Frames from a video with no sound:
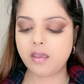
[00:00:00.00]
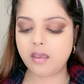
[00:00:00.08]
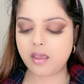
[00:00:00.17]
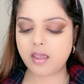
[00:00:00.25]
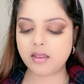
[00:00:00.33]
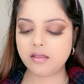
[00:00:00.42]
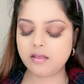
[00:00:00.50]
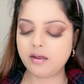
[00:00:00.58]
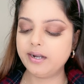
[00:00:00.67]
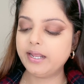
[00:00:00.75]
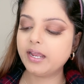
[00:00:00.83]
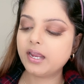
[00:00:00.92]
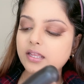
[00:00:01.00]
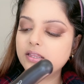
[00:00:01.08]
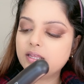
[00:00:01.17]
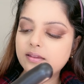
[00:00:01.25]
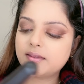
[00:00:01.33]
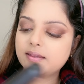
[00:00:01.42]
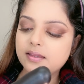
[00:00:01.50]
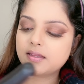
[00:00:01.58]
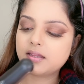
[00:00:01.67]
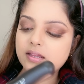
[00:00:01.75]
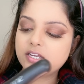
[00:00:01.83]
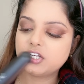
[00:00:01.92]
and digging in this
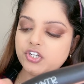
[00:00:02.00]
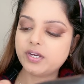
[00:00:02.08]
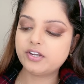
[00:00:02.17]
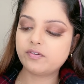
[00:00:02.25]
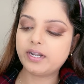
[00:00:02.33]
shade right